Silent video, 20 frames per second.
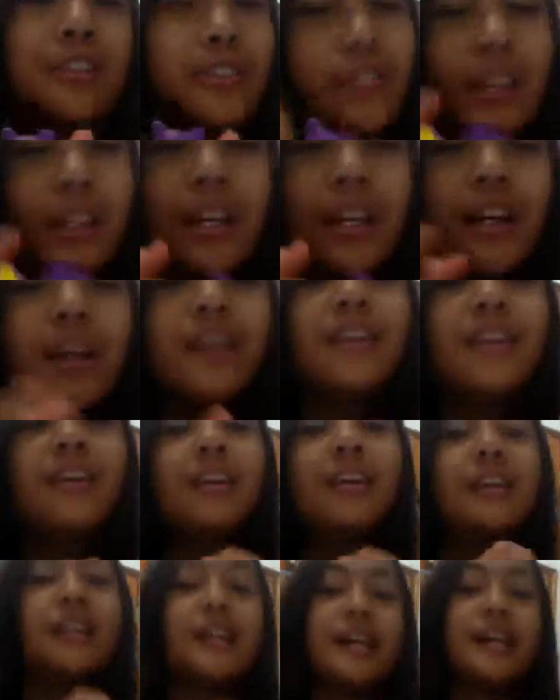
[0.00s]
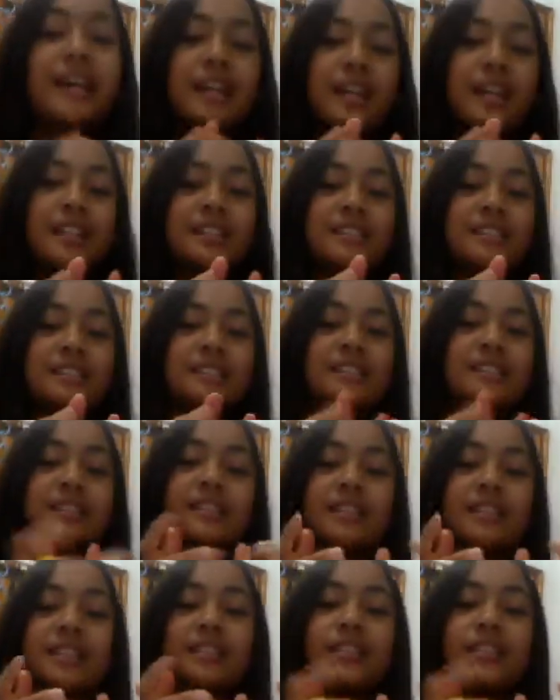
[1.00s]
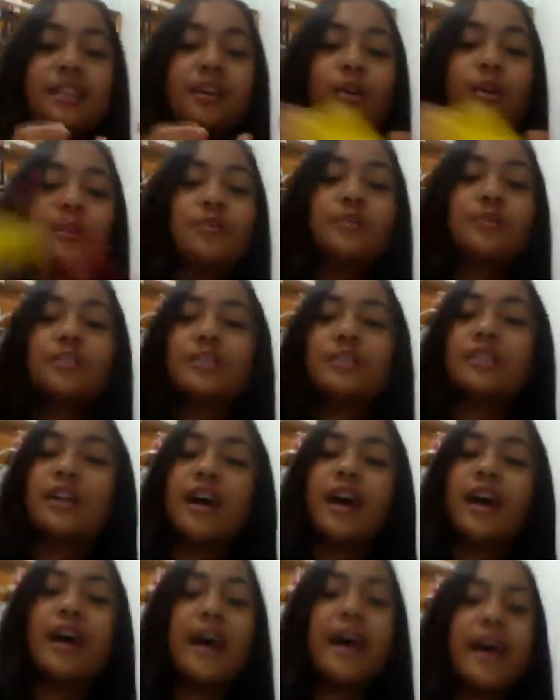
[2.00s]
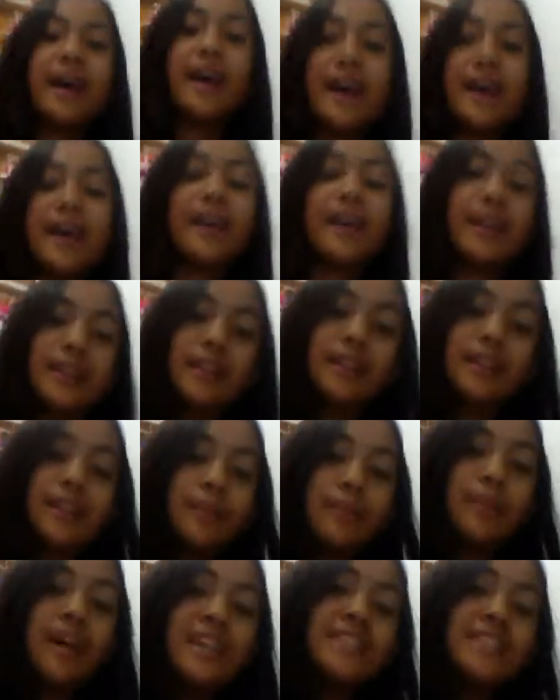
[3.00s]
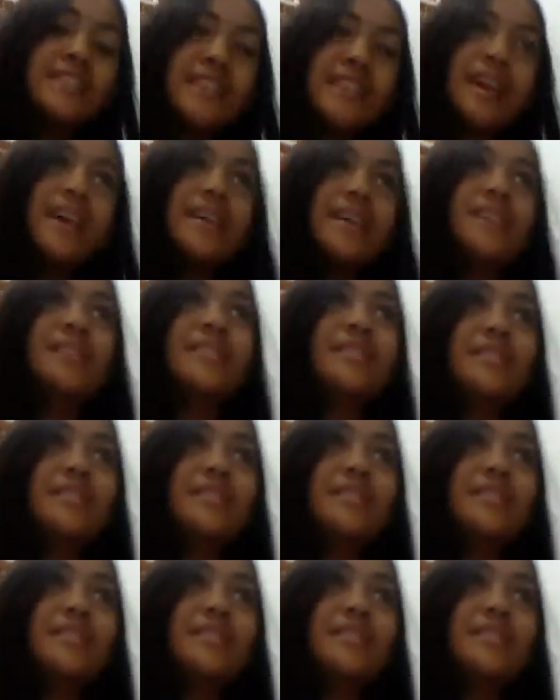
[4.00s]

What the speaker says: yeah, I guess that's count. And my style is